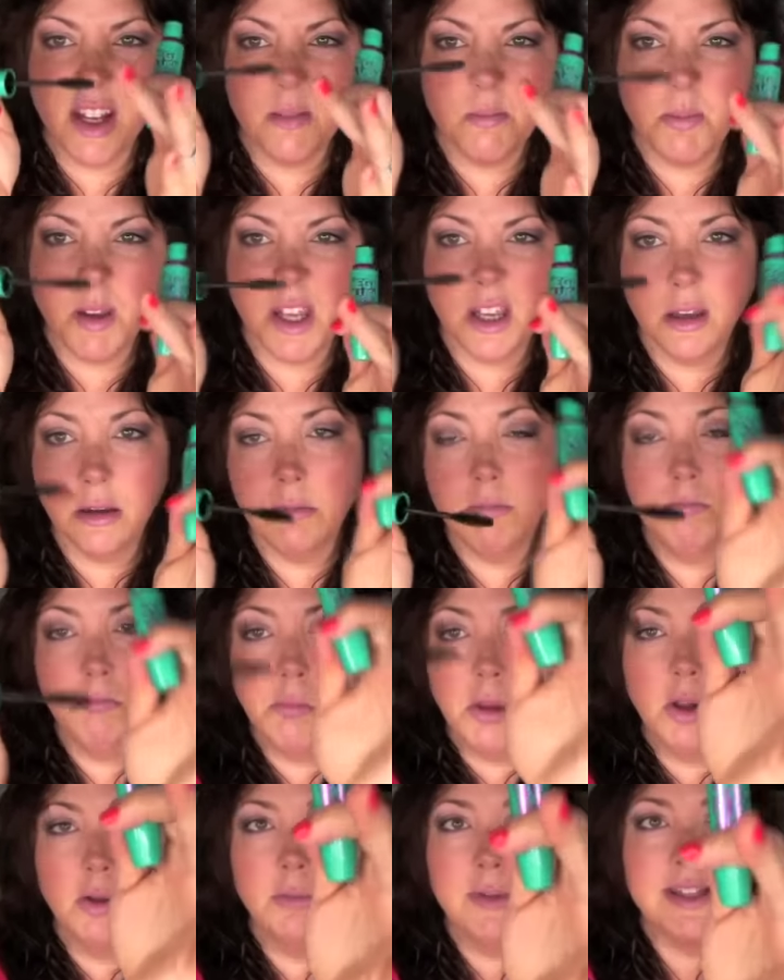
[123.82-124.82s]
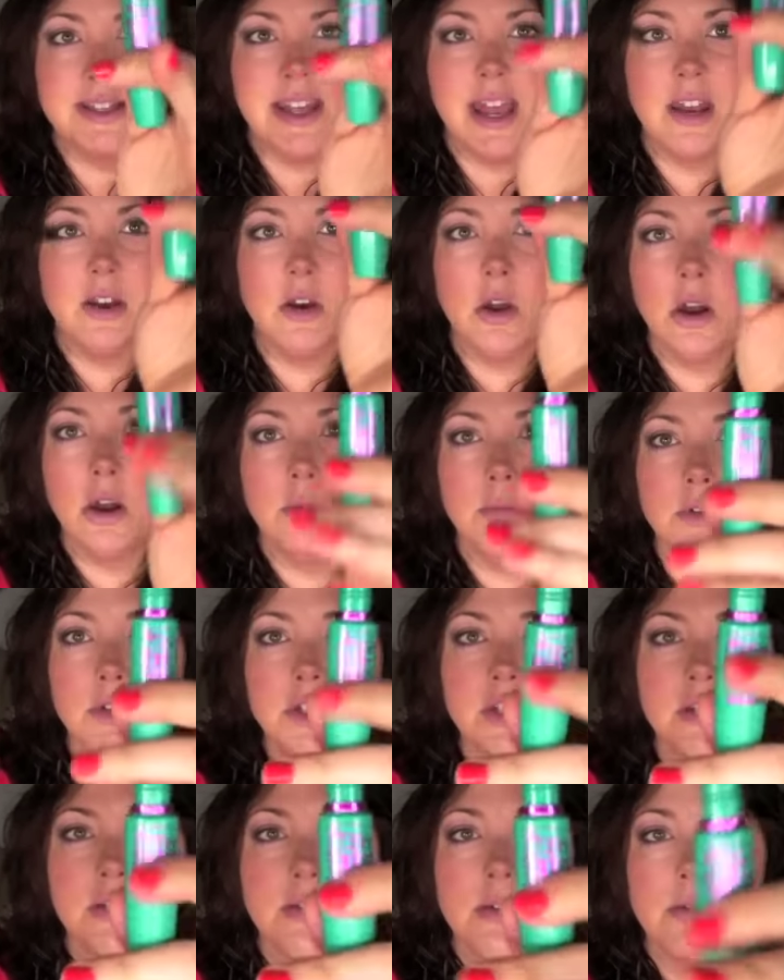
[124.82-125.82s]
a big bulbous end on it,
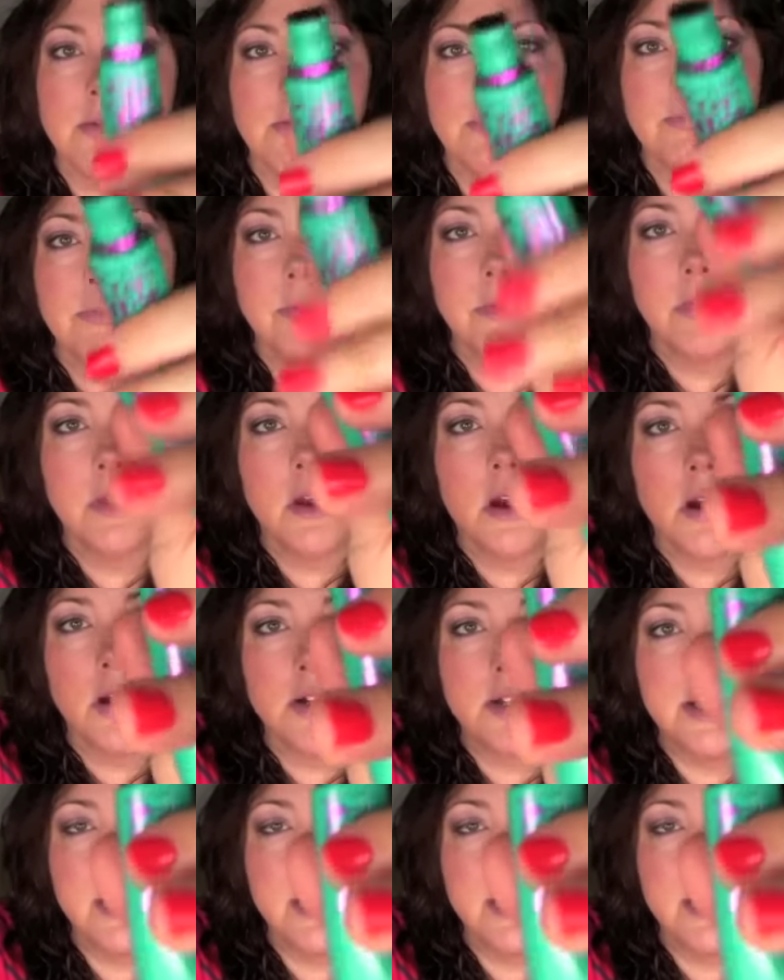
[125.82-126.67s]
which is hard